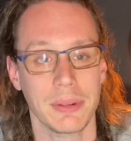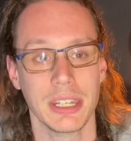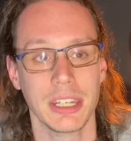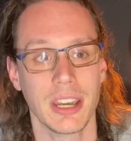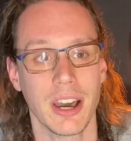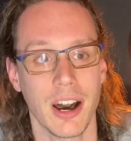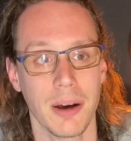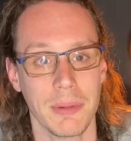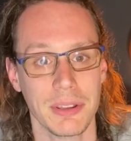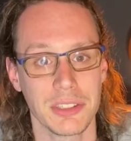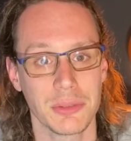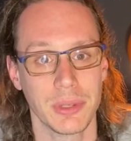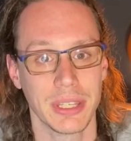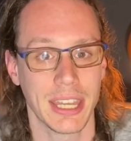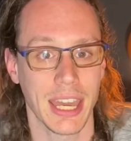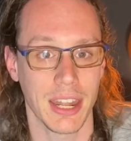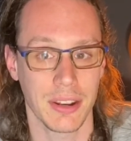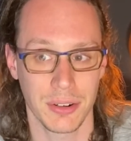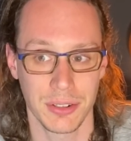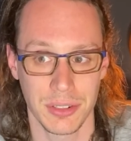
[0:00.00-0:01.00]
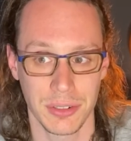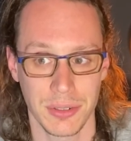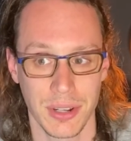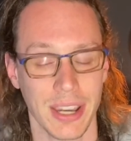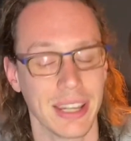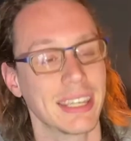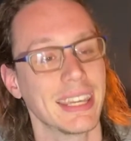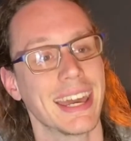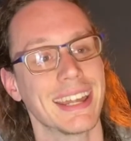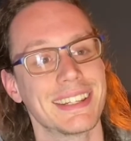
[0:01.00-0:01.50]
comments we get or do not
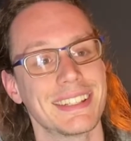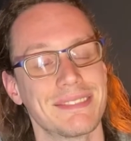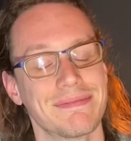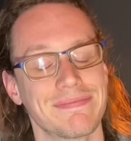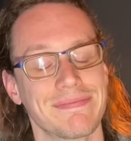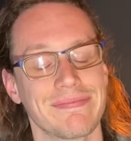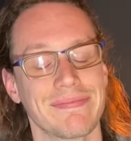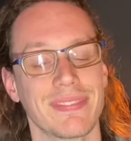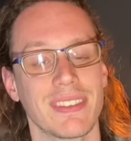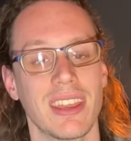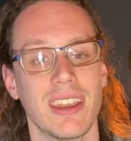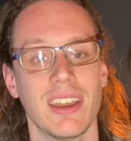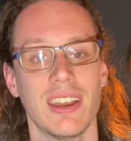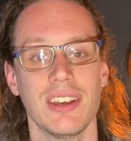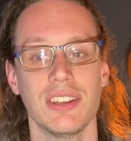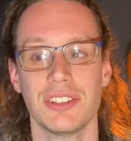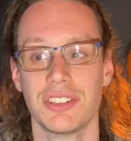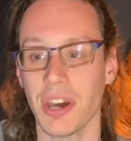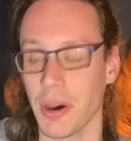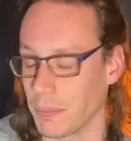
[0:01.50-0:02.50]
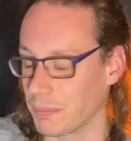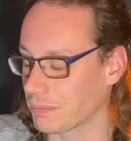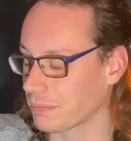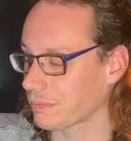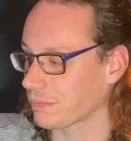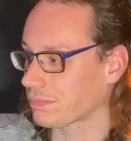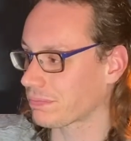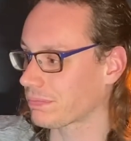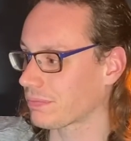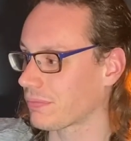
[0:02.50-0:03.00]
get. So,
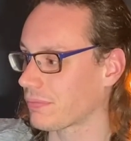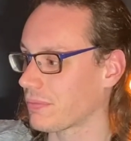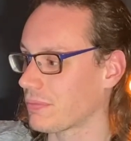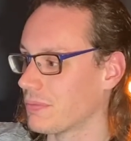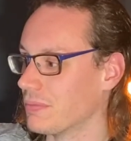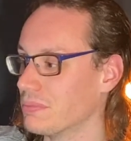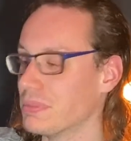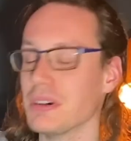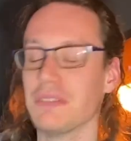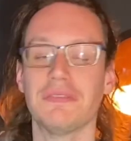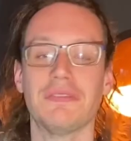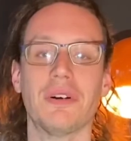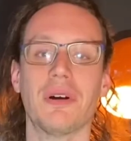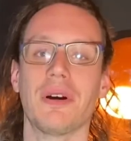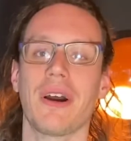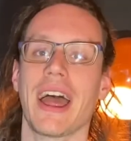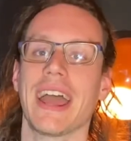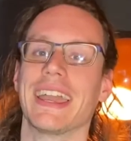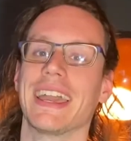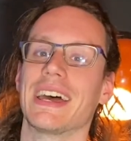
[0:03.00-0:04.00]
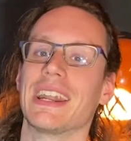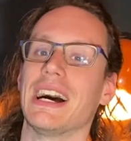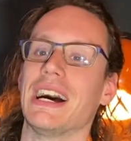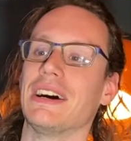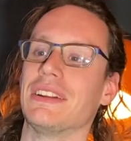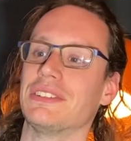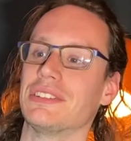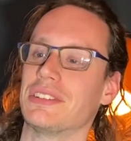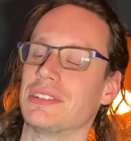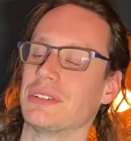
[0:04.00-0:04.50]
before I get
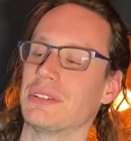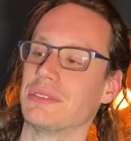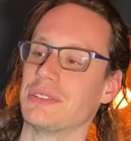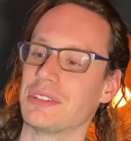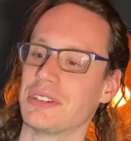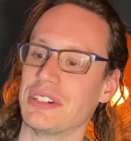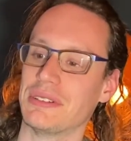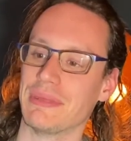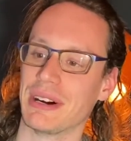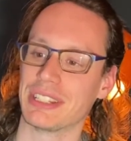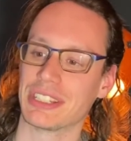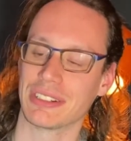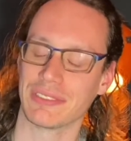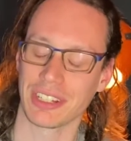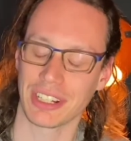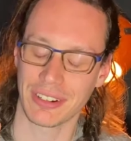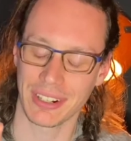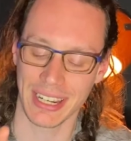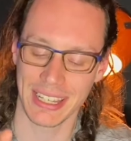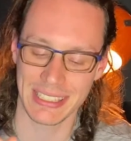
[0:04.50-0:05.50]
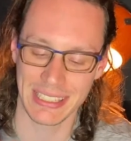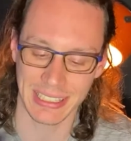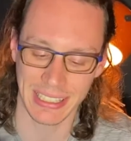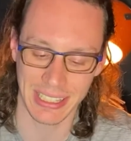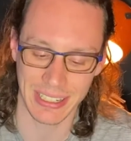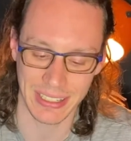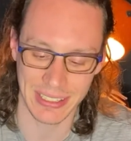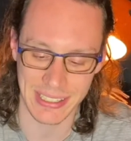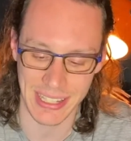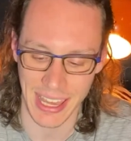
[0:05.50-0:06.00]
on to too much of a crazy
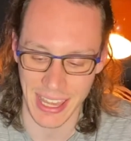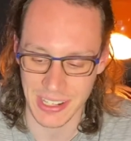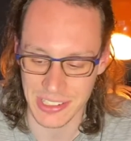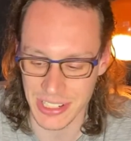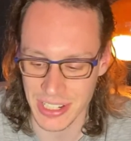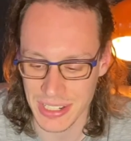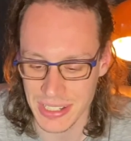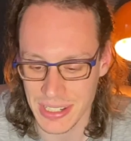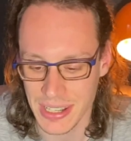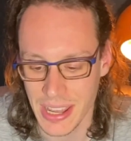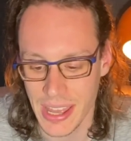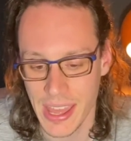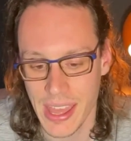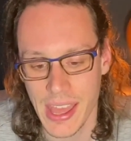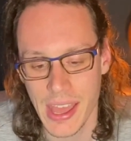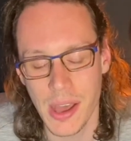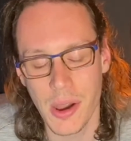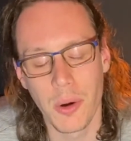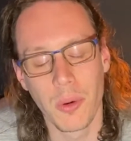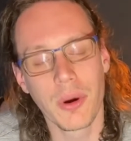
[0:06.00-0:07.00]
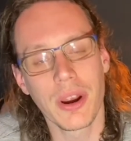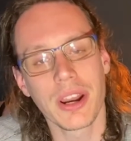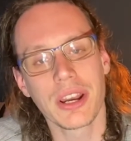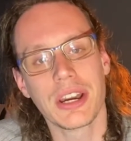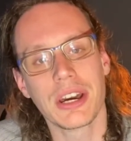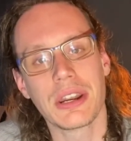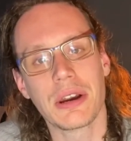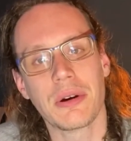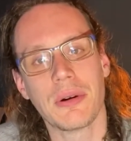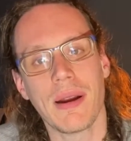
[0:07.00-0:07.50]
little tangent, we're
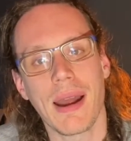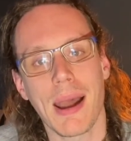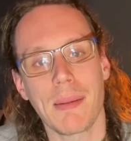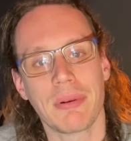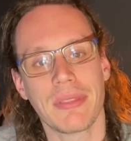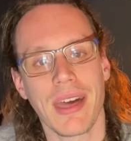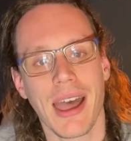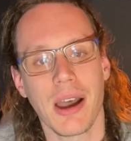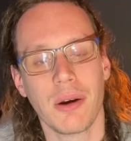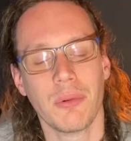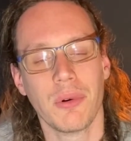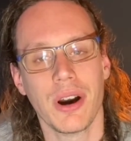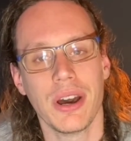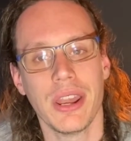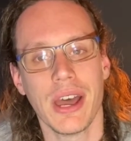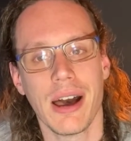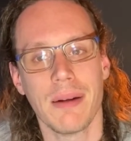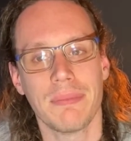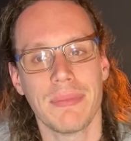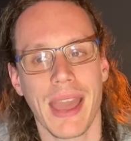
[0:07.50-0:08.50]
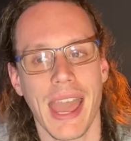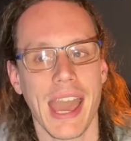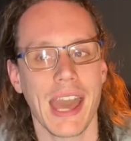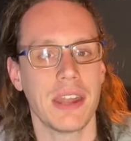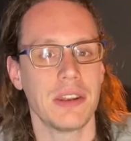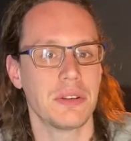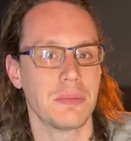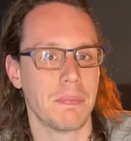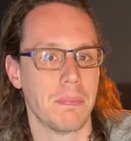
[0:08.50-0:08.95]
gonna wrap that one up. And